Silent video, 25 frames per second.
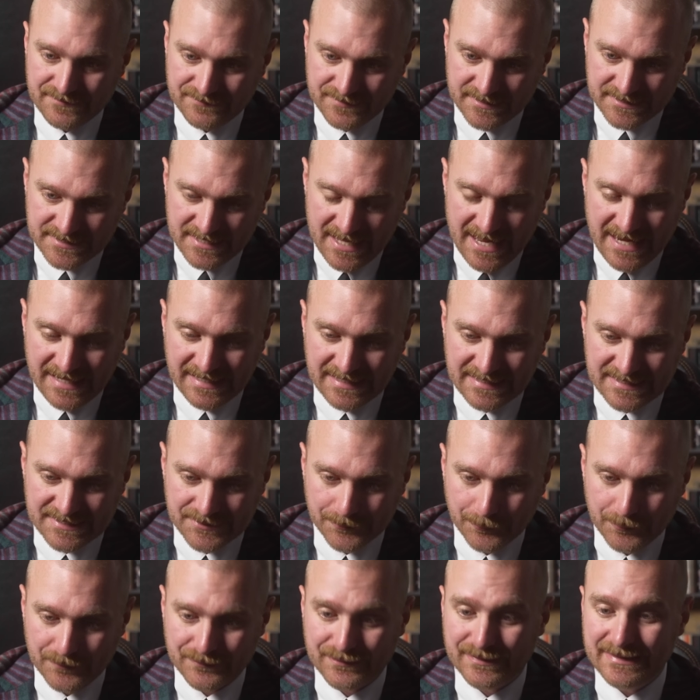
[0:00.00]
if there's any
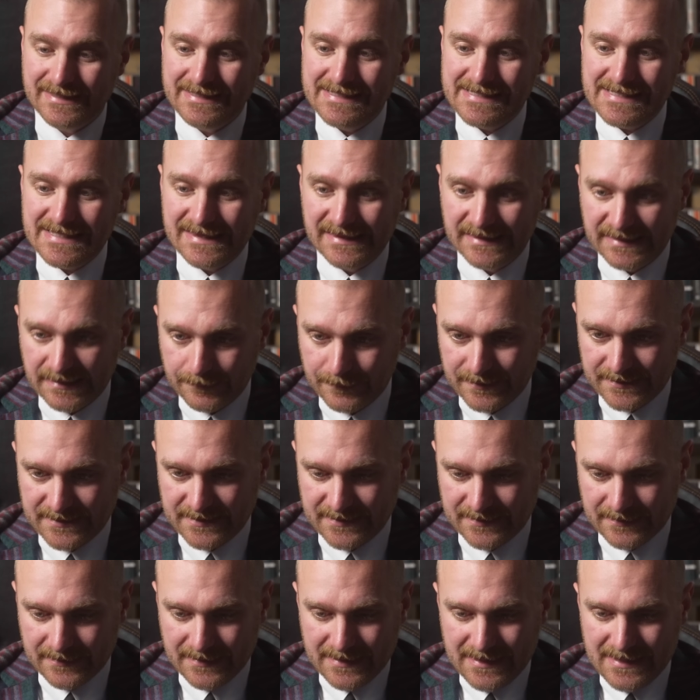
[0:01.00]
sort of
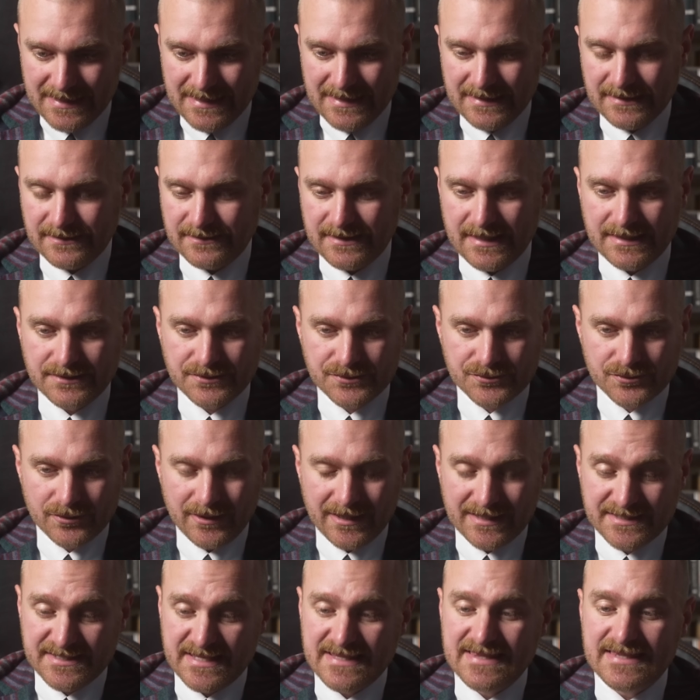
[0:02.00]
limited then
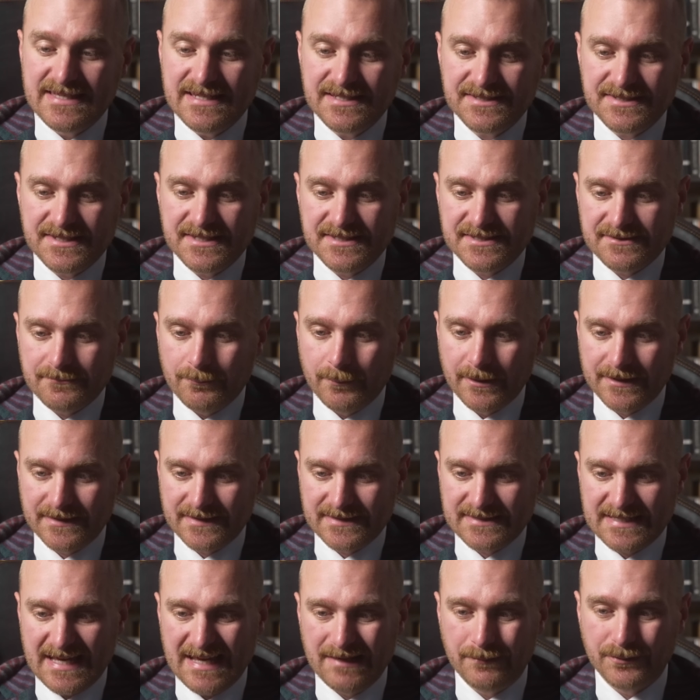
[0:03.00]
strikes. And this is one of the
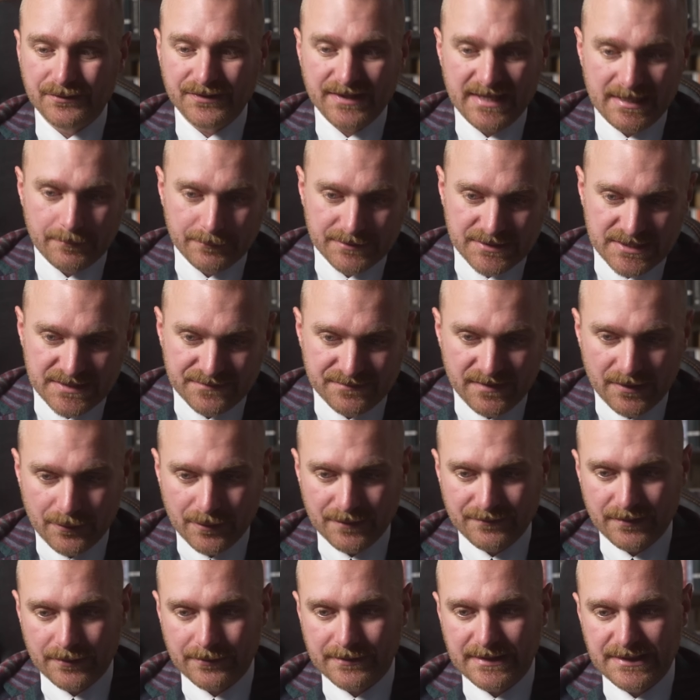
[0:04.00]
tables here, which is very,
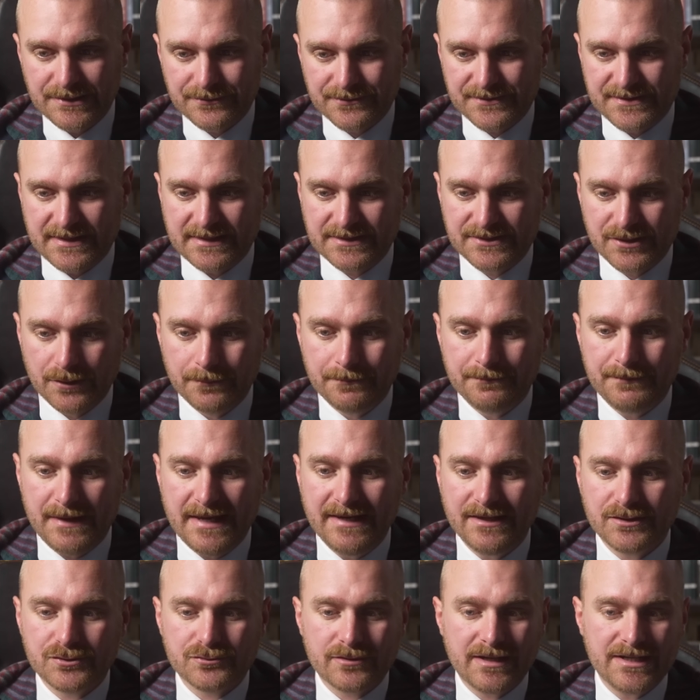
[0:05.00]
very interesting. So
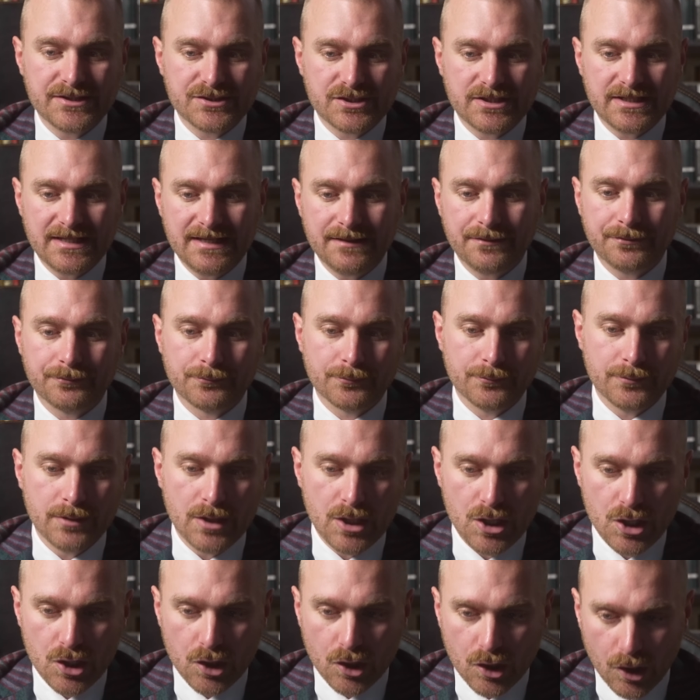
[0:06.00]
penetration here through
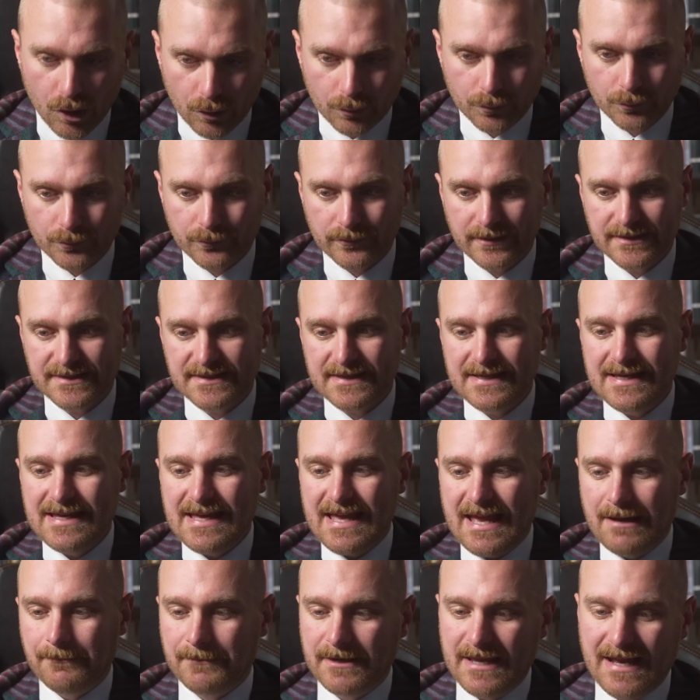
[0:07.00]
concrete,
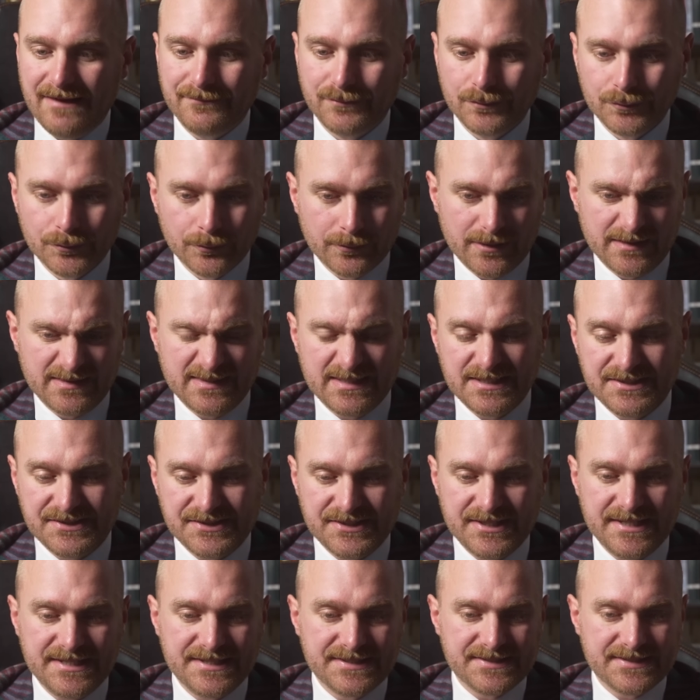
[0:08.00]
and we have a look at this
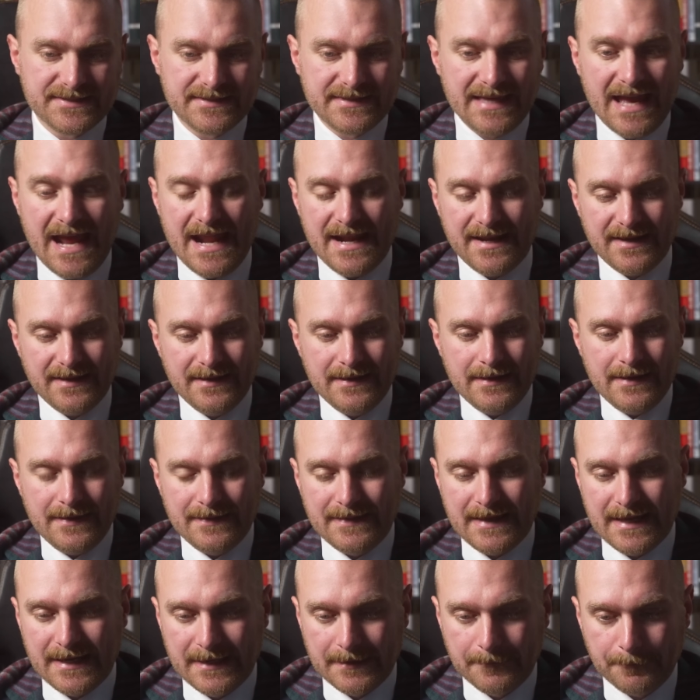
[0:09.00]
is that
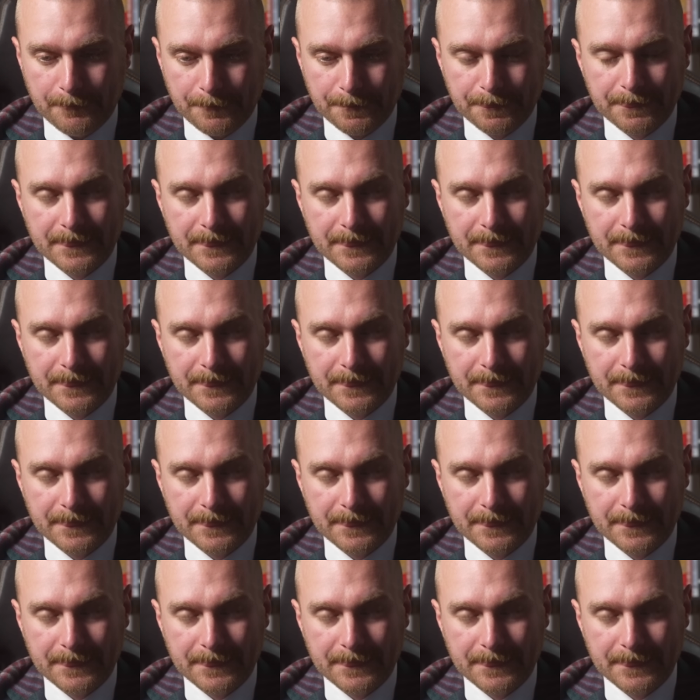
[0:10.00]
then